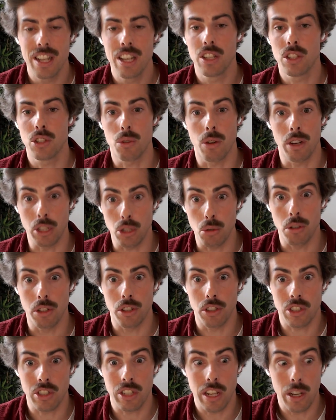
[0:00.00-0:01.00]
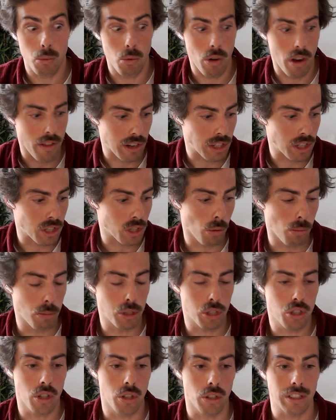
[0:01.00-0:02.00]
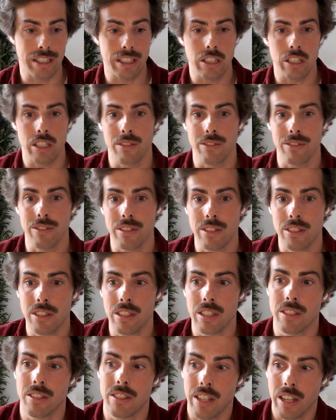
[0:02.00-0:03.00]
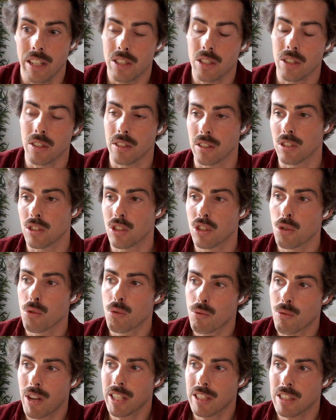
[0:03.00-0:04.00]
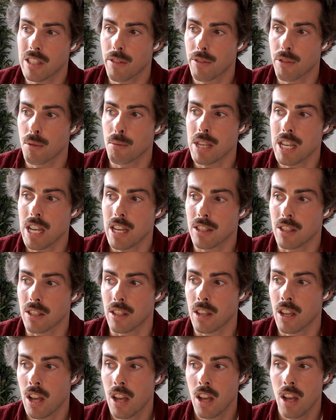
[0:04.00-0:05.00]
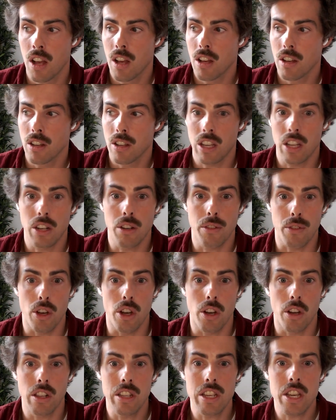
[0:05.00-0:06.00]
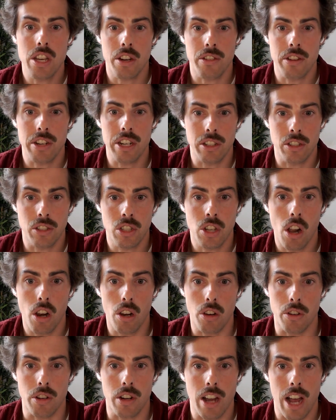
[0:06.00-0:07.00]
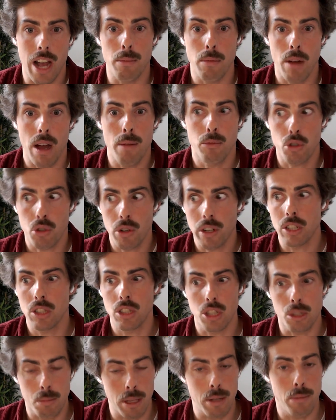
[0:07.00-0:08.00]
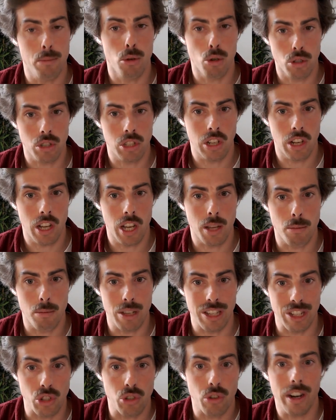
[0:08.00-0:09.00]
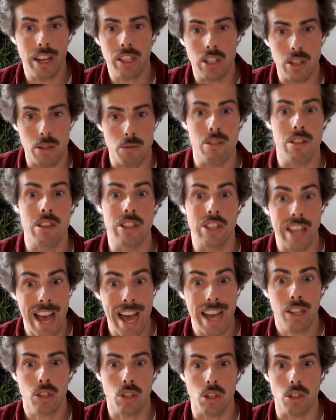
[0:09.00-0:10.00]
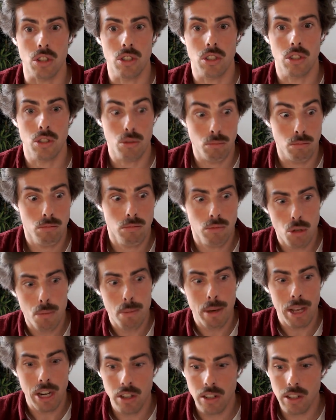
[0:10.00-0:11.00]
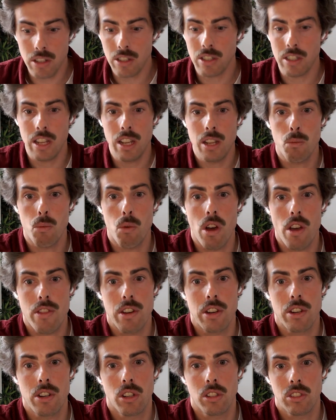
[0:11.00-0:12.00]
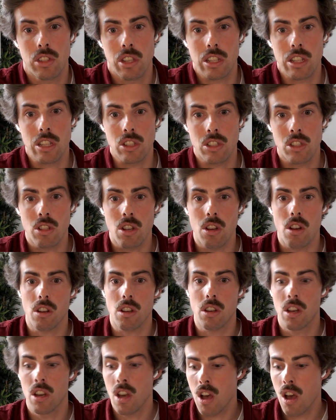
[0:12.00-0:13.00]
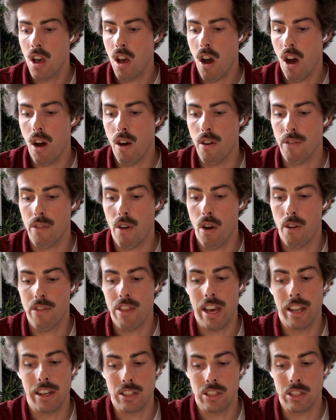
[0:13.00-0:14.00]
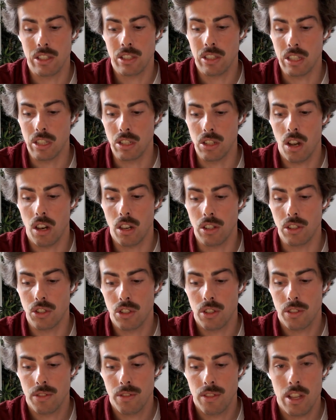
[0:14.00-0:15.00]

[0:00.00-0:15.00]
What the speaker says: So I do understand why there is so much cognitive dissonance. So right now, for me, as a kind of early career scholar, I'm trying to spend more time interacting with these actors to better understand why they're not taking stock of that existing knowledge.